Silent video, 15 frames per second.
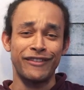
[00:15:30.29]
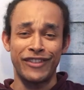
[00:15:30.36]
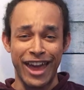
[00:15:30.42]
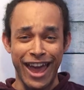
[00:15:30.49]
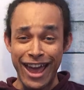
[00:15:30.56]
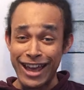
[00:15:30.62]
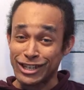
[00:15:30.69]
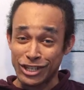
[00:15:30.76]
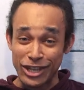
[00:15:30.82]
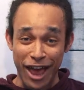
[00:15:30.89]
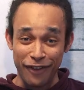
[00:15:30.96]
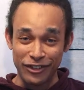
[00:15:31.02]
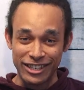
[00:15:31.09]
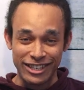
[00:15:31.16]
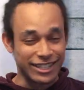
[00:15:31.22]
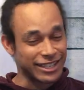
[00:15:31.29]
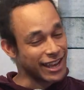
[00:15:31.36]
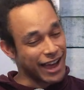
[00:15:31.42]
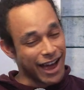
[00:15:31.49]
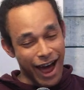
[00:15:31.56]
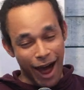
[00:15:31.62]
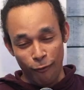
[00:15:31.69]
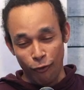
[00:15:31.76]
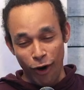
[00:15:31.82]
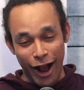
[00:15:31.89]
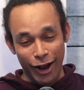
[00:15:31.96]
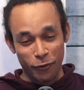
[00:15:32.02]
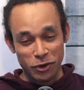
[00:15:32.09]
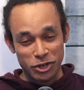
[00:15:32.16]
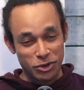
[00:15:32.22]
The A7s, I'm
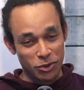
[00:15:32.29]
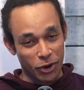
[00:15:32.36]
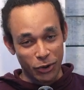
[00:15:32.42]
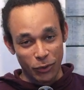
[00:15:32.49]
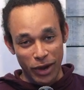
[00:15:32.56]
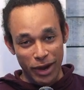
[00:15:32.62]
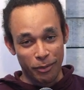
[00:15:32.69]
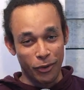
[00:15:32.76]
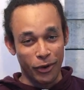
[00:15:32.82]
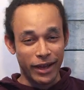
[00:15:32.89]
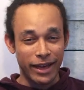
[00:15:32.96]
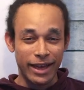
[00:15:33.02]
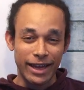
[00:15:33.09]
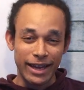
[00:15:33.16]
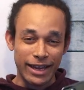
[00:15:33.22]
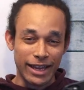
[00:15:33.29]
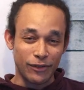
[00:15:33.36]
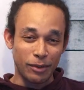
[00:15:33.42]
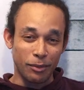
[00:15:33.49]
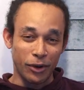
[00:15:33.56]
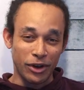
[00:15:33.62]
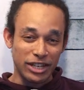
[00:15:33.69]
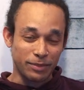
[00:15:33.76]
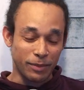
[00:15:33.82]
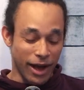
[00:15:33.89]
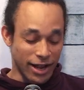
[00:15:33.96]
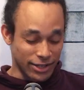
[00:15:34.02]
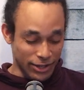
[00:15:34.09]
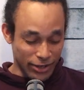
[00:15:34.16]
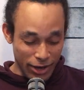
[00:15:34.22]
rocking with you all the way, boy. Give your boy a
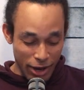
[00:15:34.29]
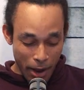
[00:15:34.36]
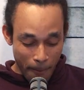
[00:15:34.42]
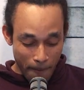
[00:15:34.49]
sponsor.